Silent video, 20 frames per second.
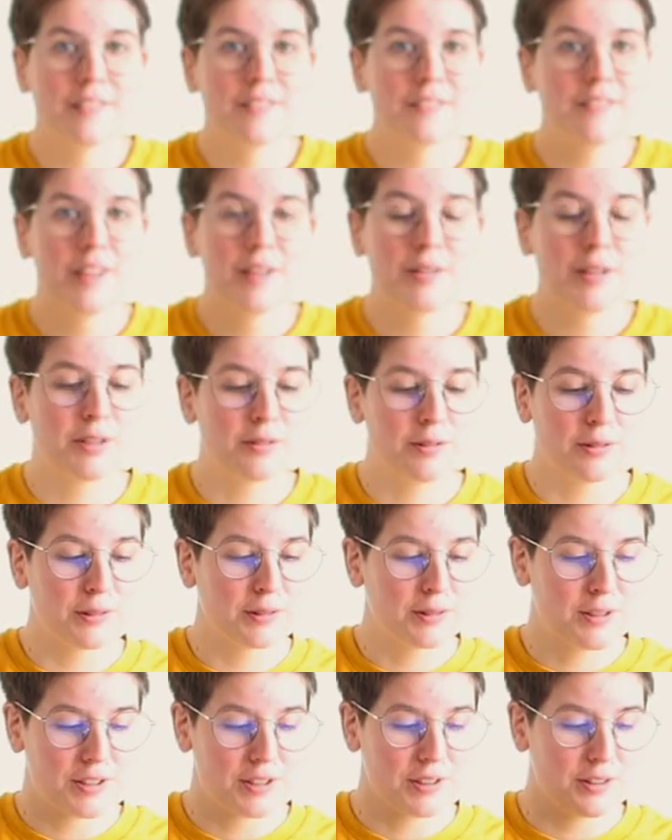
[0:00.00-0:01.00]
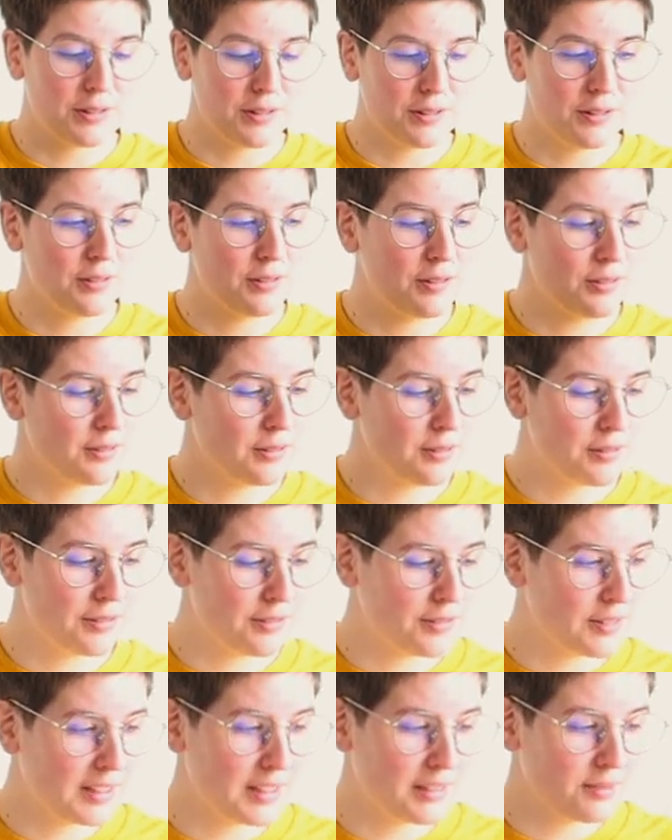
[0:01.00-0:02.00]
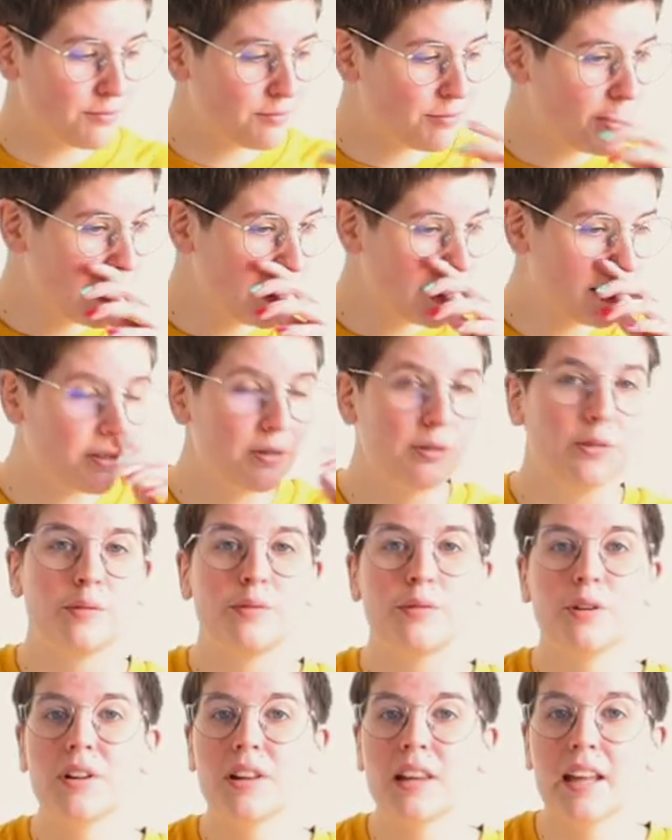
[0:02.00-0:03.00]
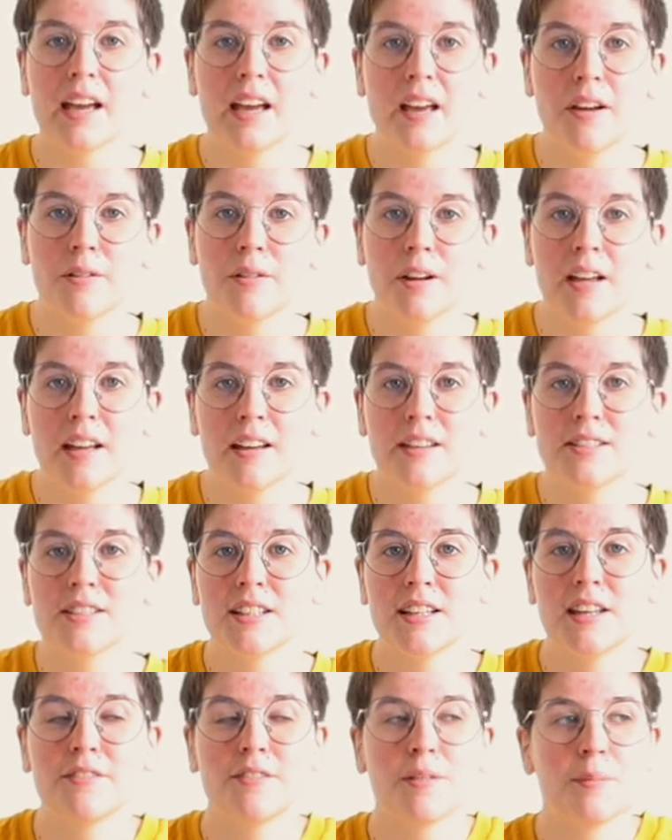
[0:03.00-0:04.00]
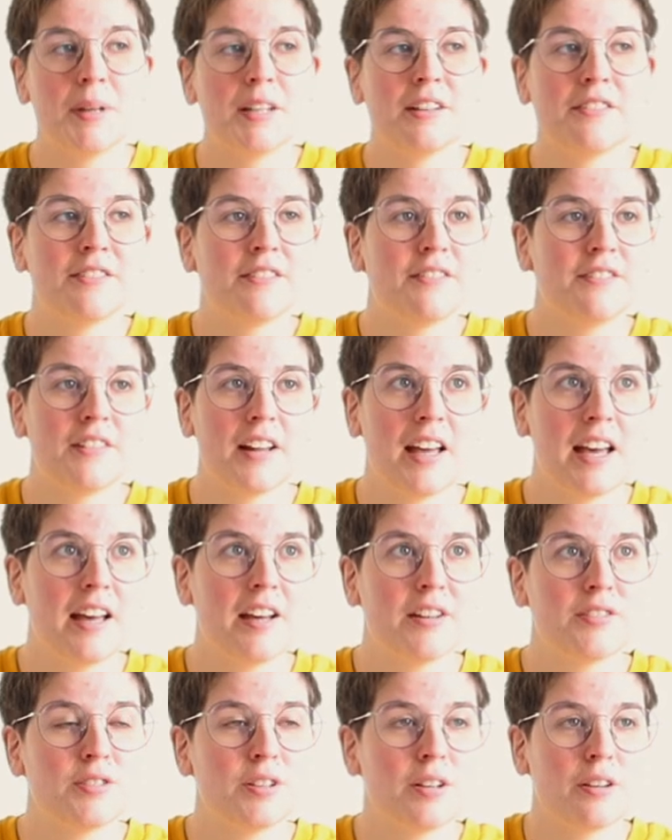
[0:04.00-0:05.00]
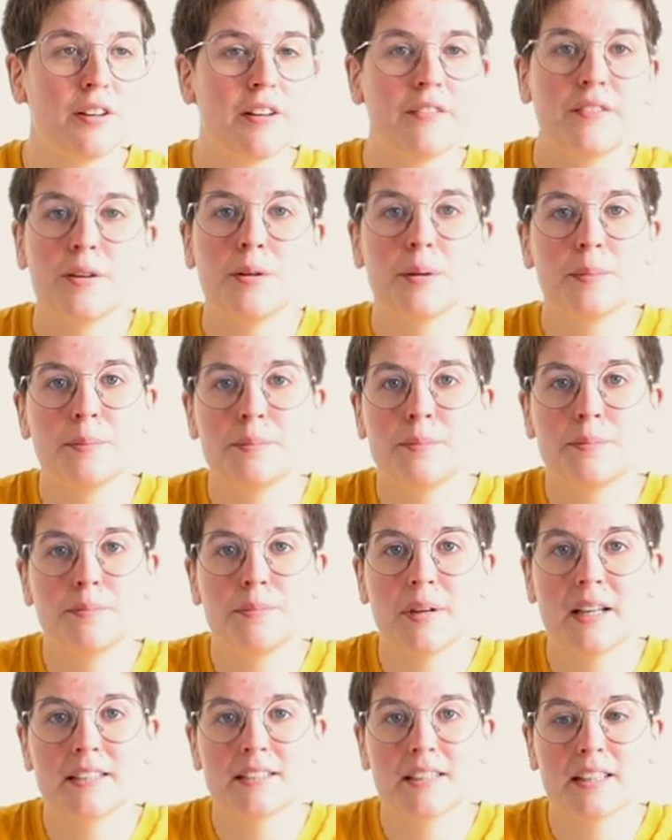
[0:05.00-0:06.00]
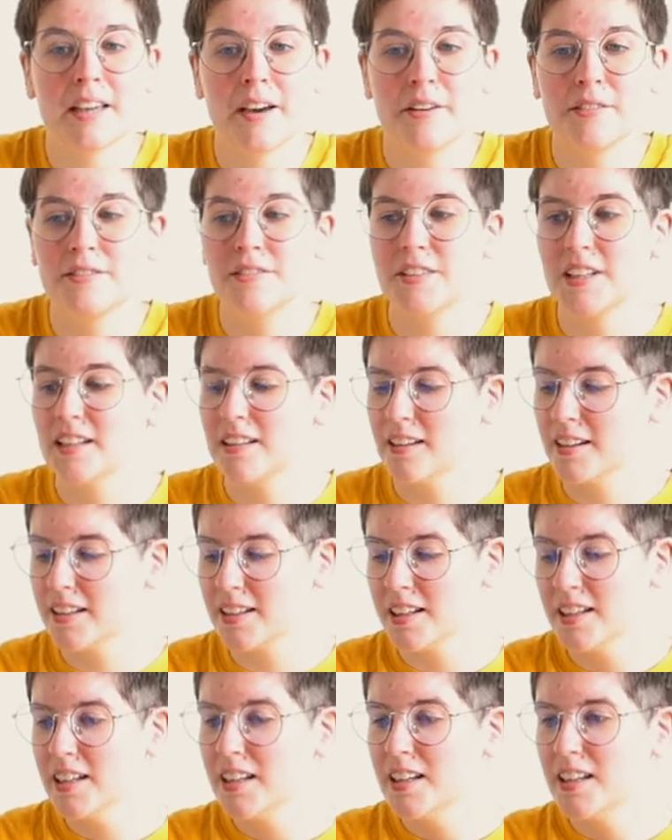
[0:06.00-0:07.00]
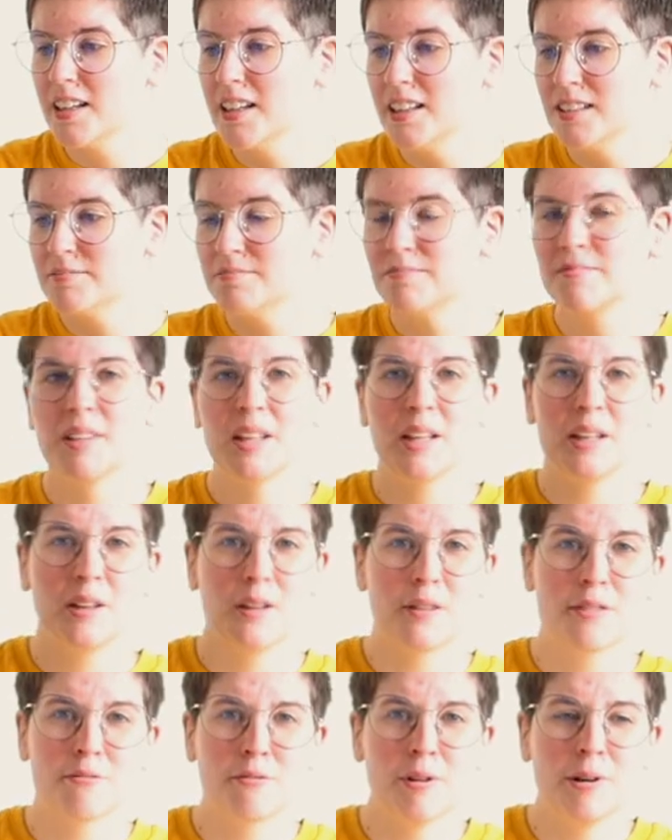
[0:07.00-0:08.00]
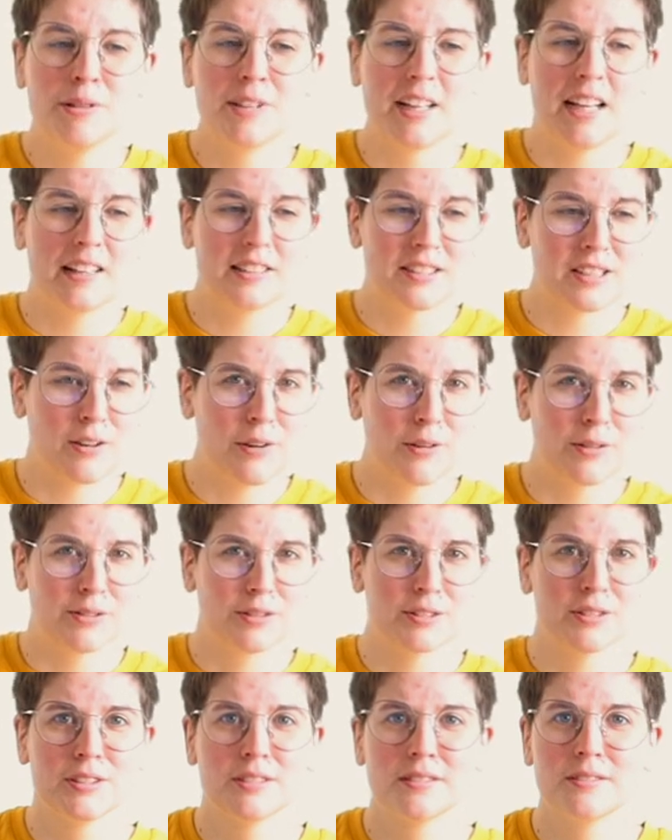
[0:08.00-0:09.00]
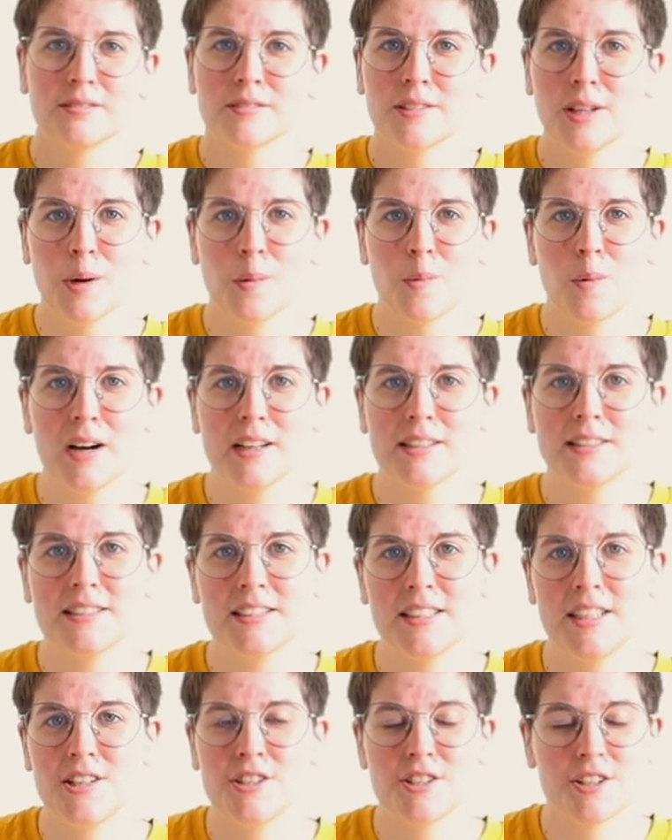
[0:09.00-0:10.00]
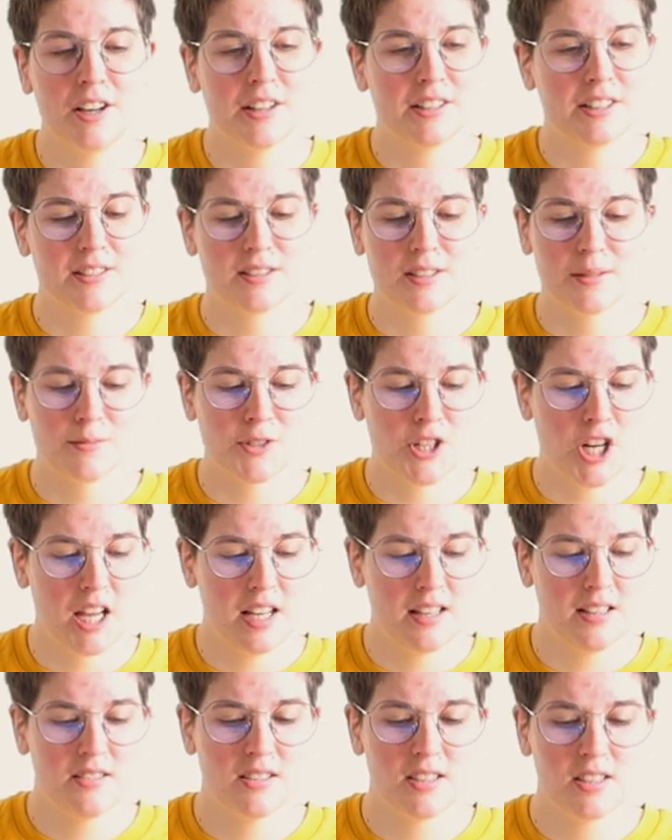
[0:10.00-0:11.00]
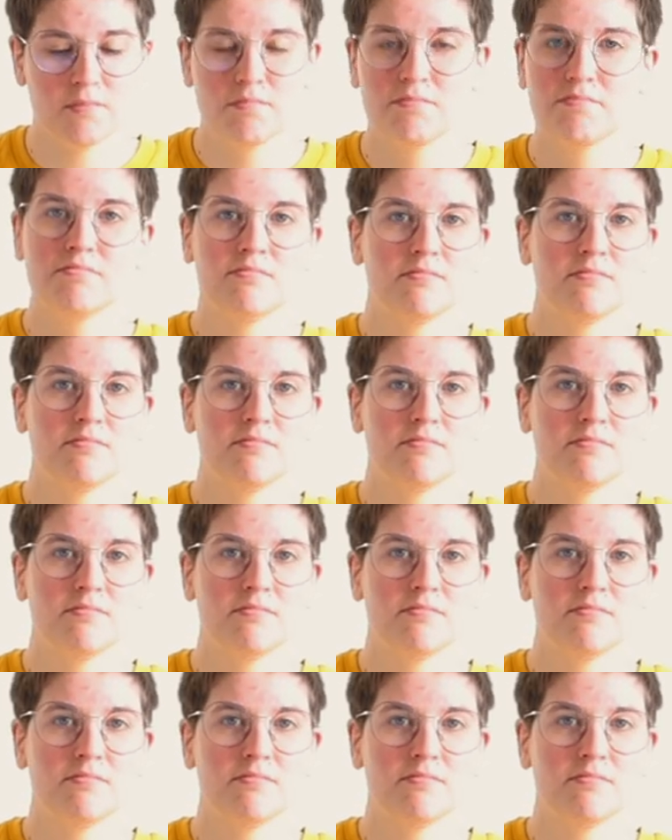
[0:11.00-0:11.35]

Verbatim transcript: Very cool to really cool for layering to give a bit of flair to a very basic outfit. Like you throw that on a white t-shirt and some jeans,